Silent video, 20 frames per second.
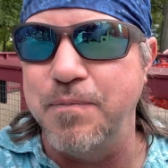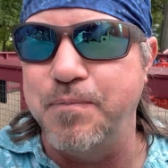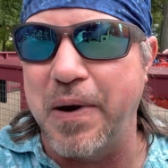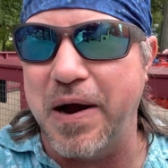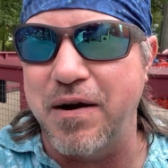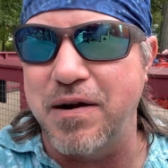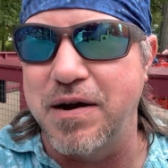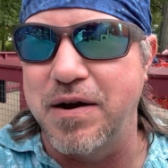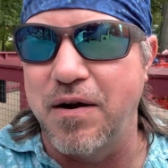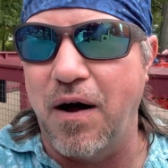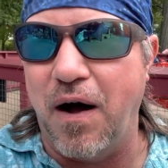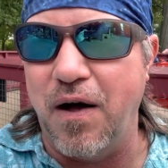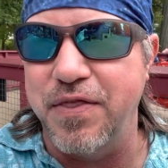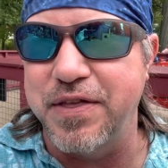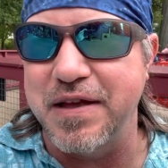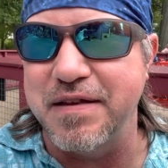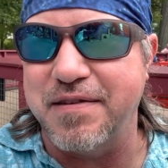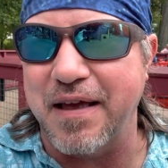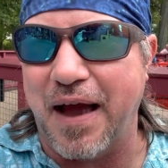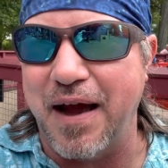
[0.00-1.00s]
Baron and all
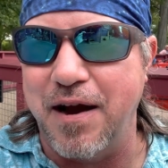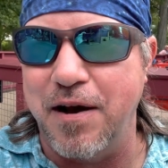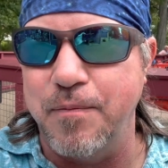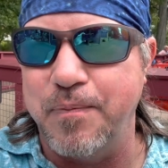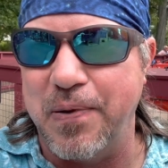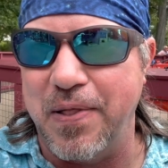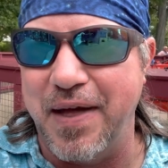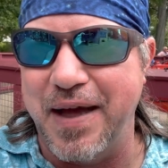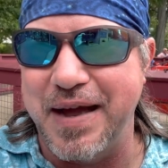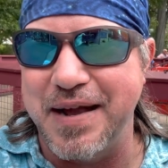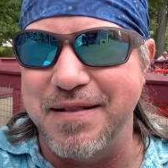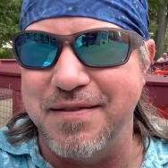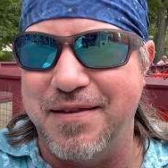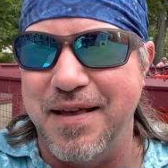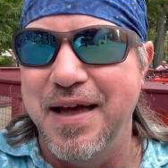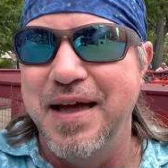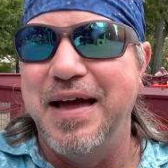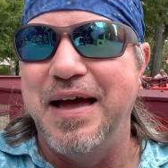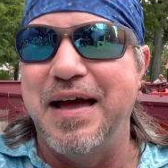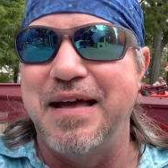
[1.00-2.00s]
these airplanes?
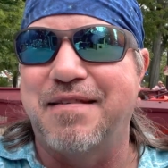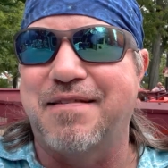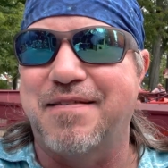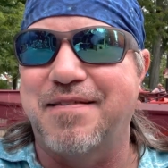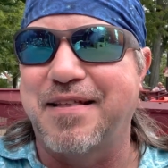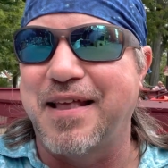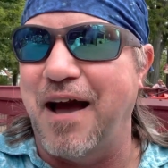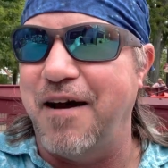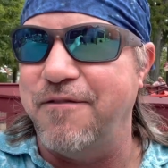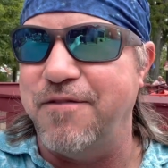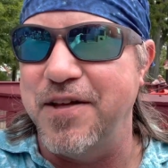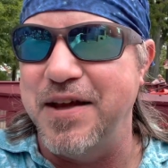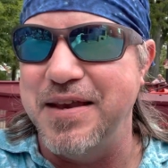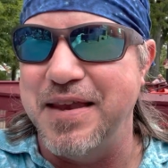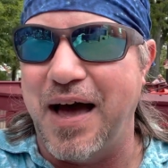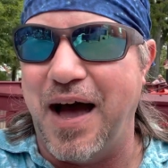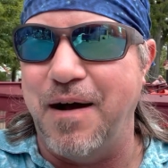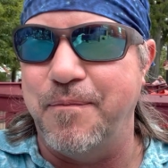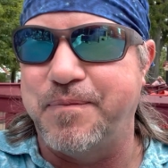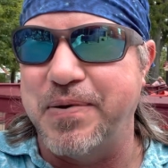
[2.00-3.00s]
It's definitely
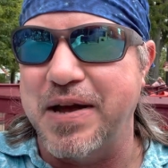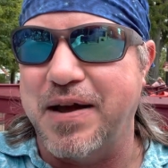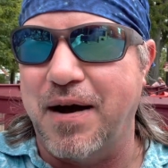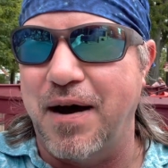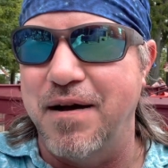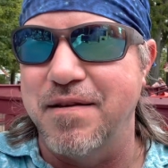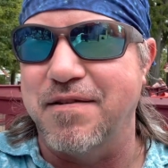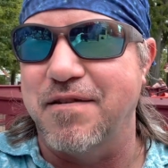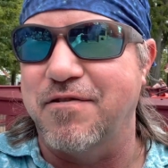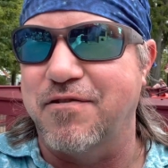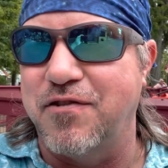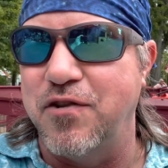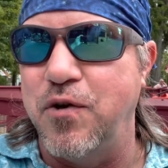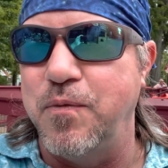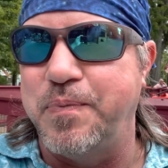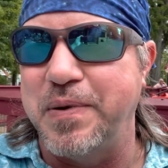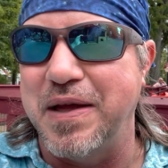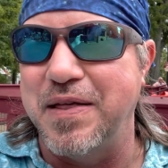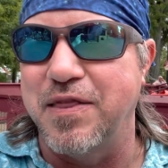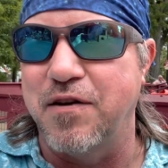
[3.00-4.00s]
not because of
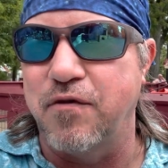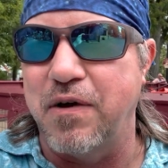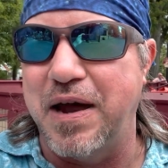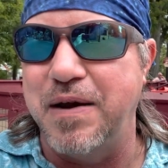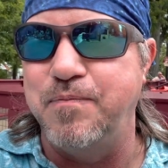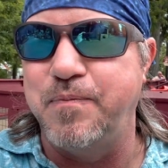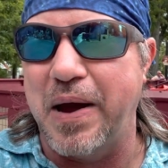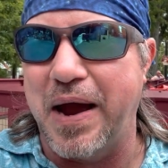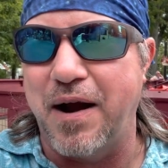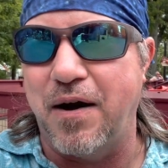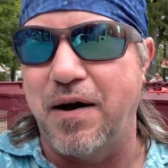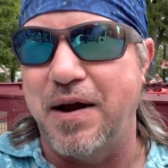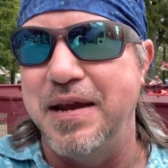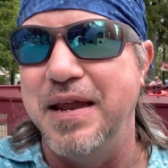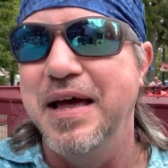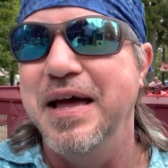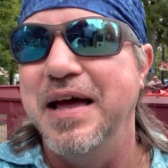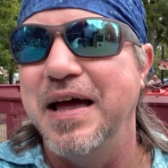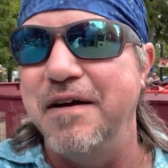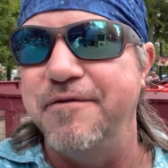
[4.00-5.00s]
Snoopy and the Red Baron,
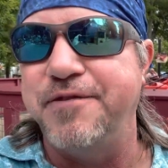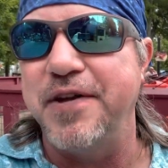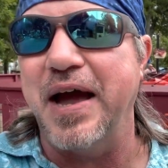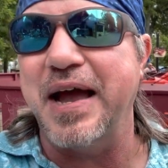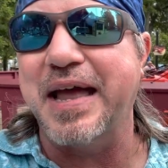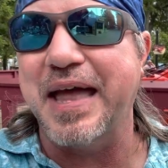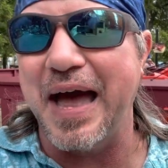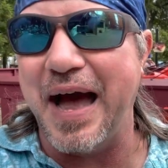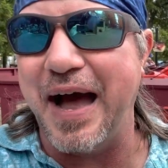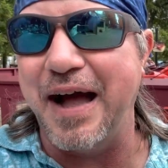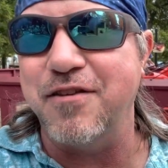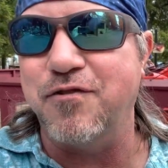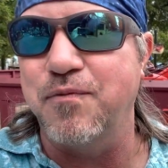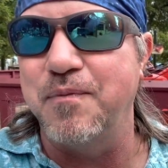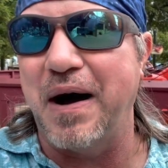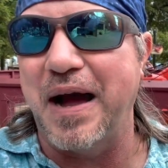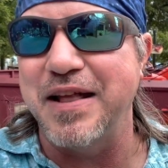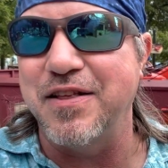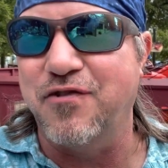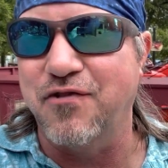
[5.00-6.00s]
if you catch
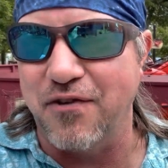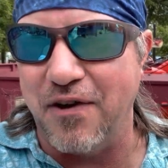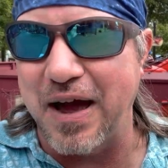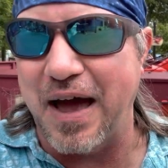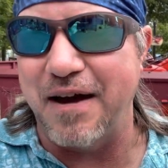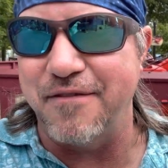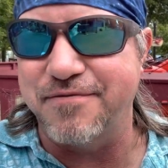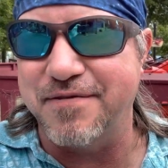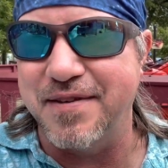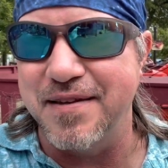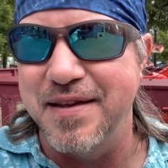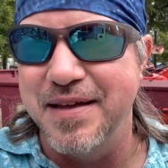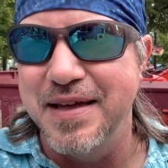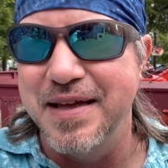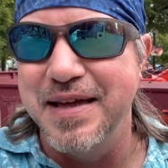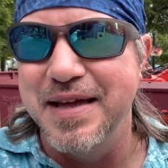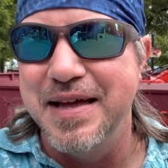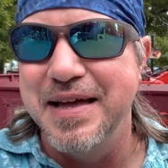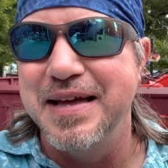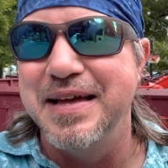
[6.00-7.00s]
my drift.
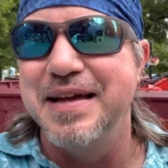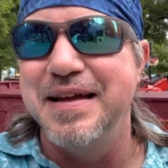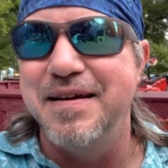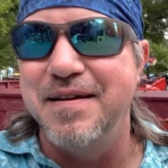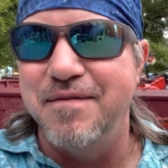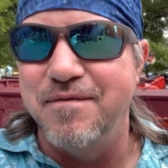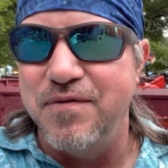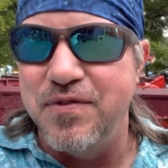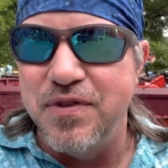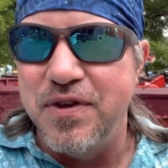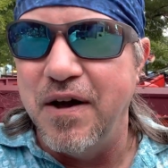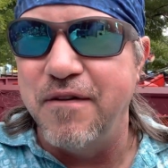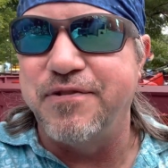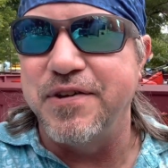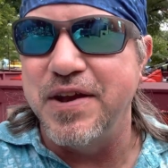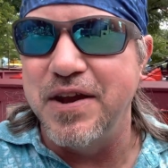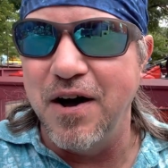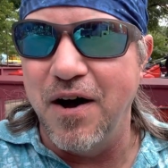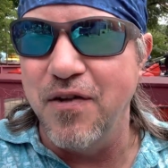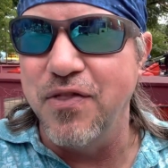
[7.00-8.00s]
If
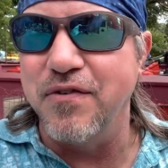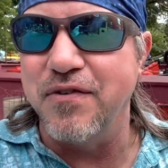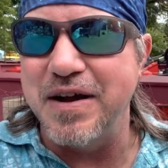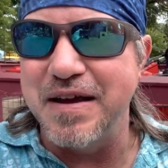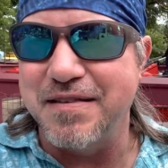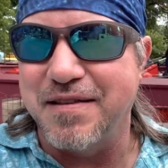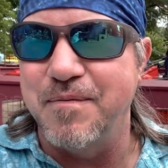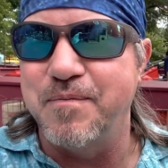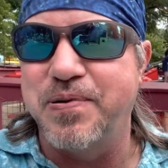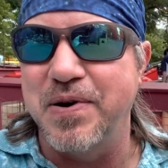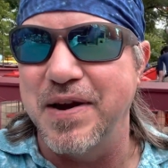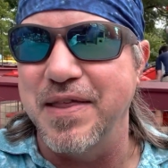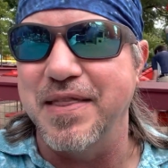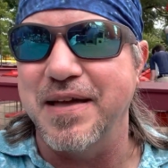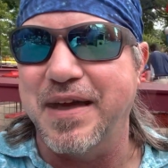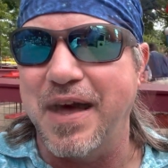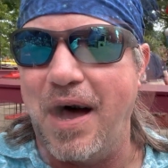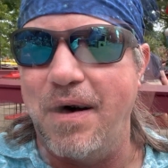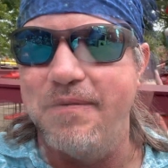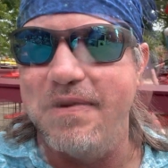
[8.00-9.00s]
you know the reason, put it in the
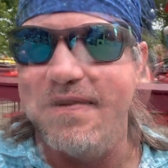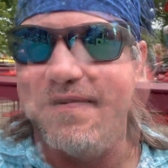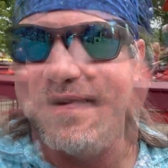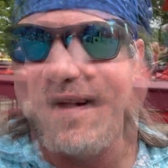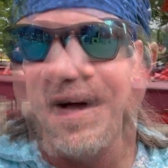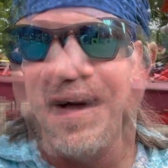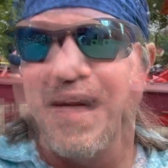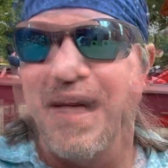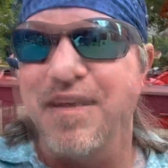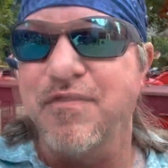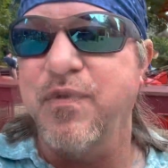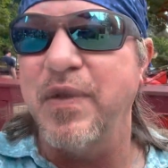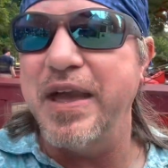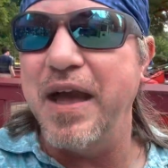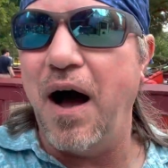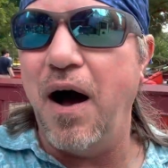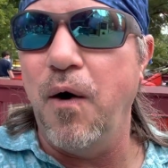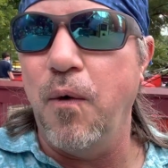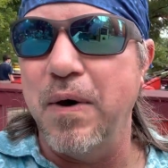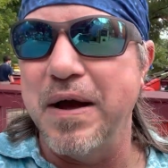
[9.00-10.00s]
comments down below. As
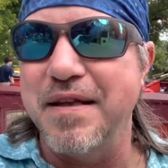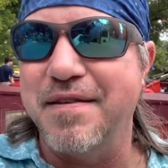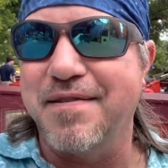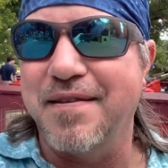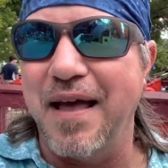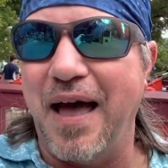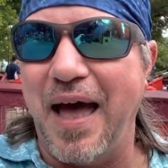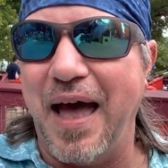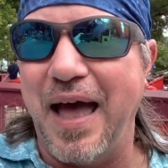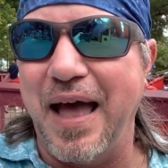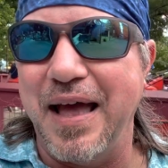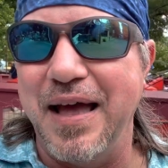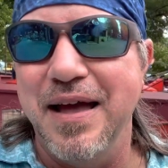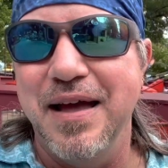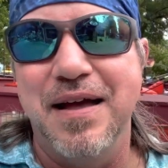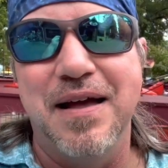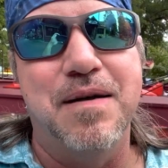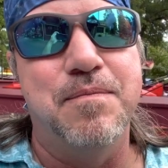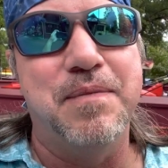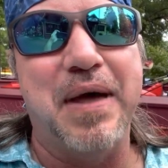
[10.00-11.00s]
we always say,
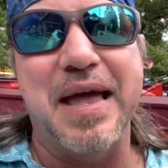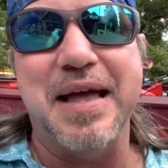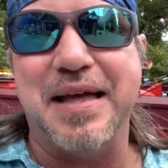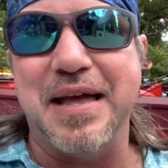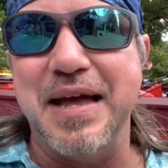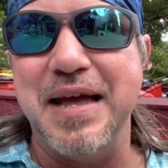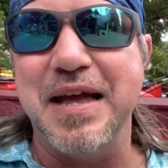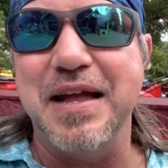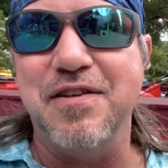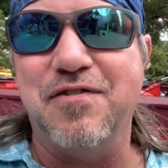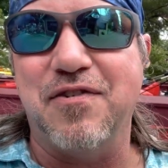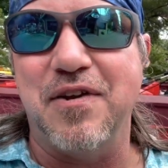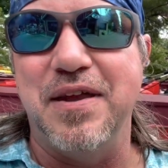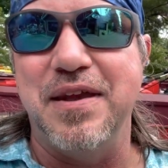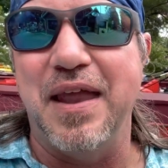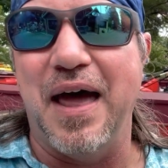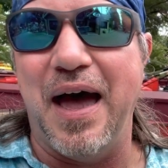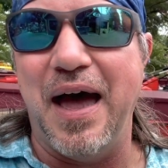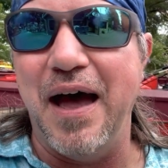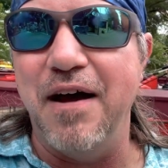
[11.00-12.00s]
make each
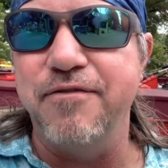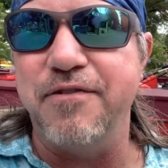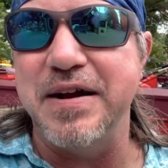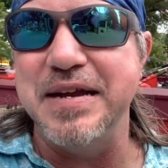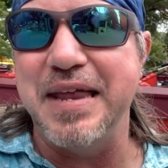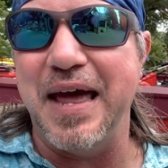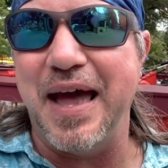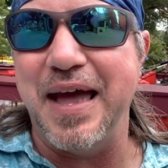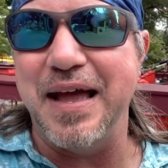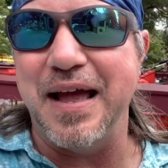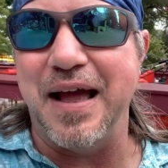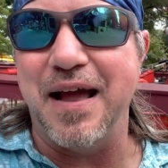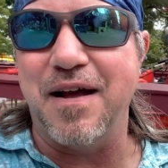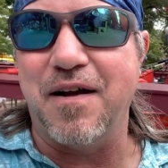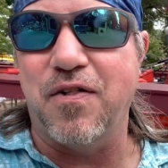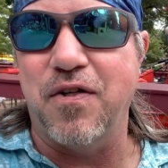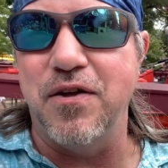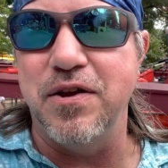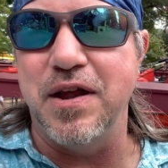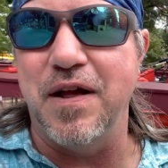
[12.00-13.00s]
and every day,
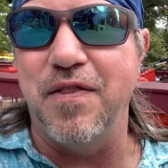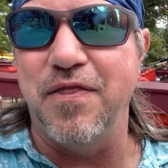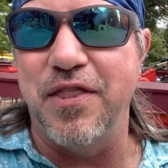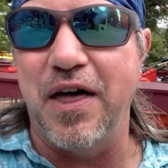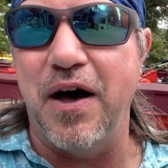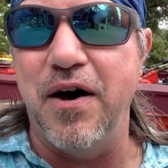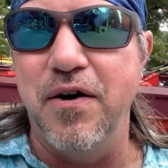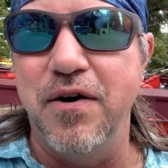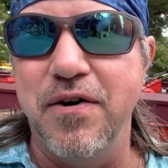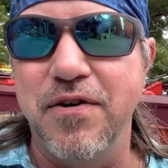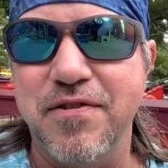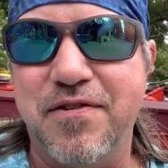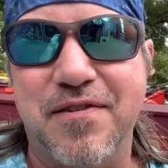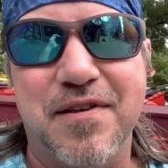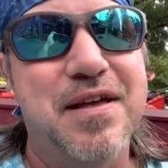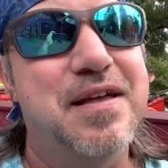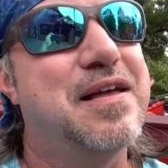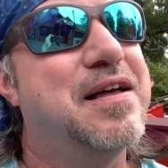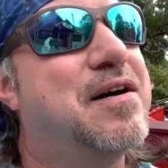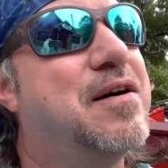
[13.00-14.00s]
including those
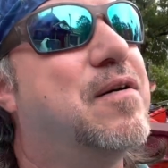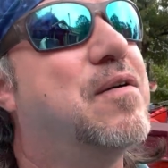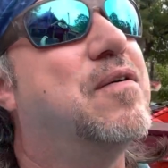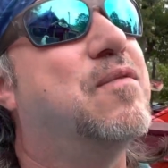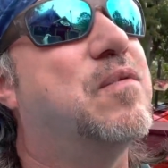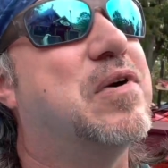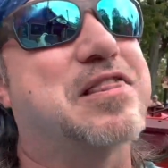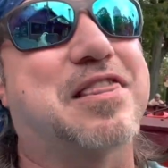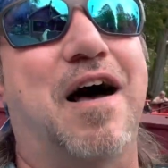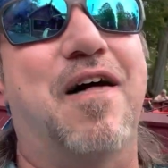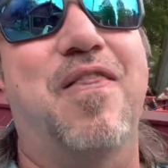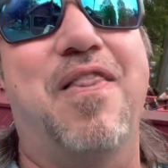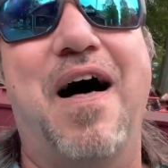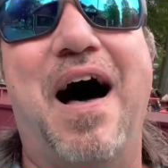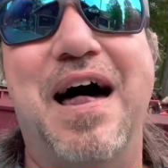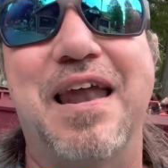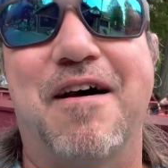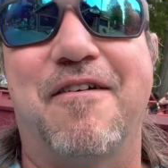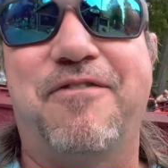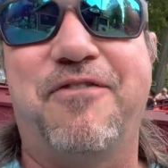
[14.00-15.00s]
with a
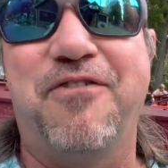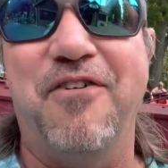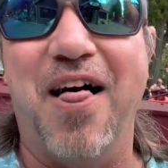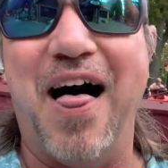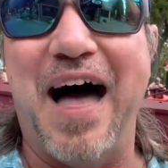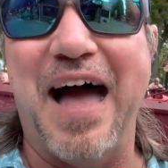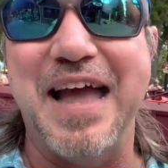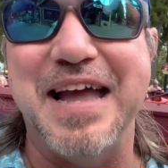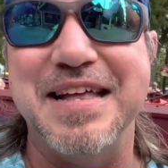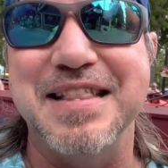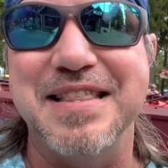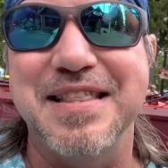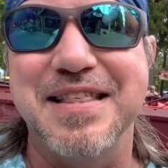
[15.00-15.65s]
lot of flight,